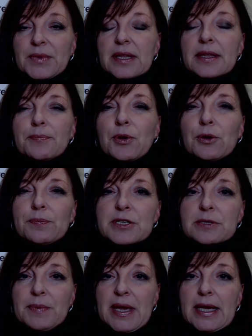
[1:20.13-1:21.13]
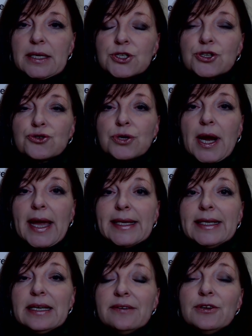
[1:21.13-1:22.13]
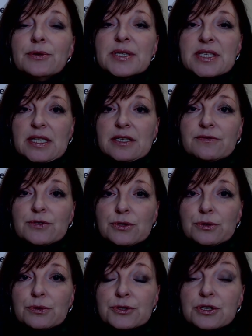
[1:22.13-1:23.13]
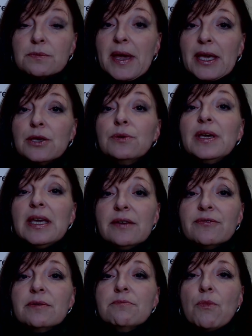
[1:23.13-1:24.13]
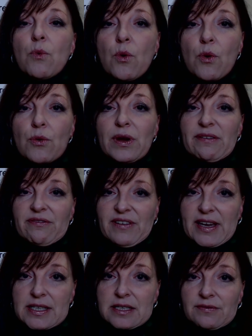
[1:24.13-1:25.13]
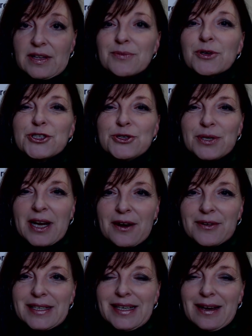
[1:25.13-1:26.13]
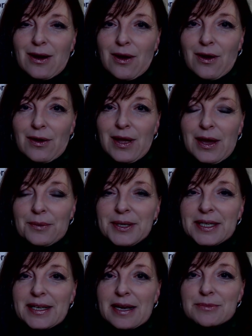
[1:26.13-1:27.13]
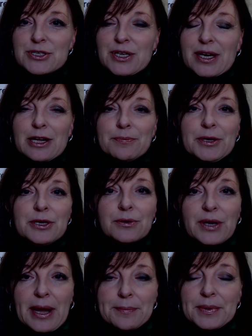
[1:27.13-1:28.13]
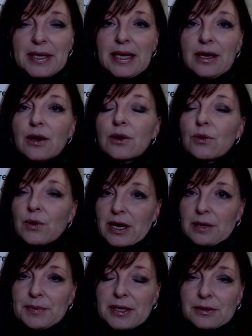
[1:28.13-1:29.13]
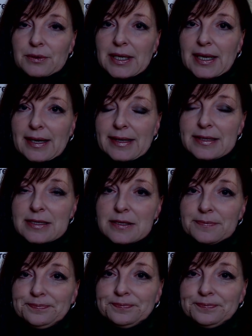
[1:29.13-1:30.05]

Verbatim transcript: The purpose being to try and give you a set of tools to make you even more effective than what you currently are when it comes to helping your company or helping your clients.